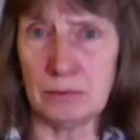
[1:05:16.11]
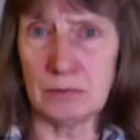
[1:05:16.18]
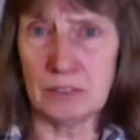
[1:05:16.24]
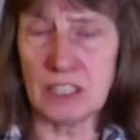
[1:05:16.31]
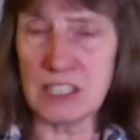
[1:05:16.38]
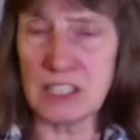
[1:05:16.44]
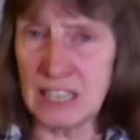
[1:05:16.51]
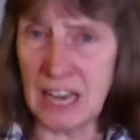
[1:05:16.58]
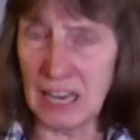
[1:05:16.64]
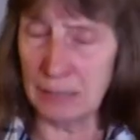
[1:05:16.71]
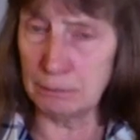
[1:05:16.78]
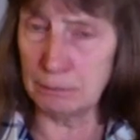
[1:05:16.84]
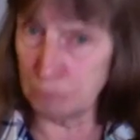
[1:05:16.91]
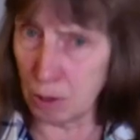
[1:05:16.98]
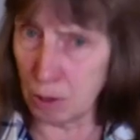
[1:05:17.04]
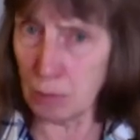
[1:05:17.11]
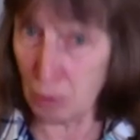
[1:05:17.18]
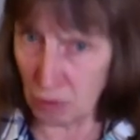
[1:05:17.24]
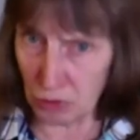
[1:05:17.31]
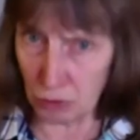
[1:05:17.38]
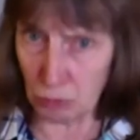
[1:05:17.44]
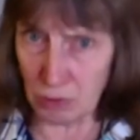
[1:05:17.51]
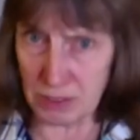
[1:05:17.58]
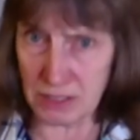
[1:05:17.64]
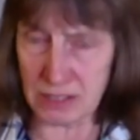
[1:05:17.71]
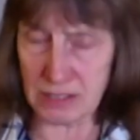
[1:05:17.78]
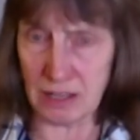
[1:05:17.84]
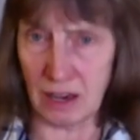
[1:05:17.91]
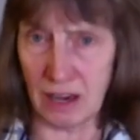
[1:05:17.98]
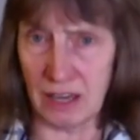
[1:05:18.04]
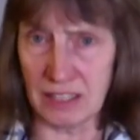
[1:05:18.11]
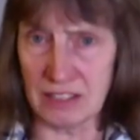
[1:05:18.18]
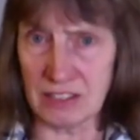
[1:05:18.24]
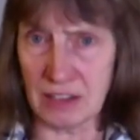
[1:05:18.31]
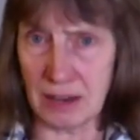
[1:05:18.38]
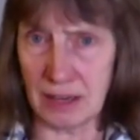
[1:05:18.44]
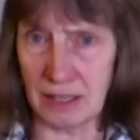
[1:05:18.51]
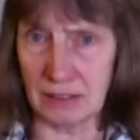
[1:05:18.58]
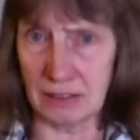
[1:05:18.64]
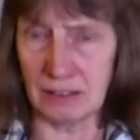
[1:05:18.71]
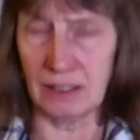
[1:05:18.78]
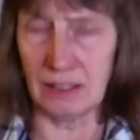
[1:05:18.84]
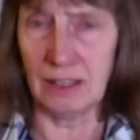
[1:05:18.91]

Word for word: because he had Bob on the one side saying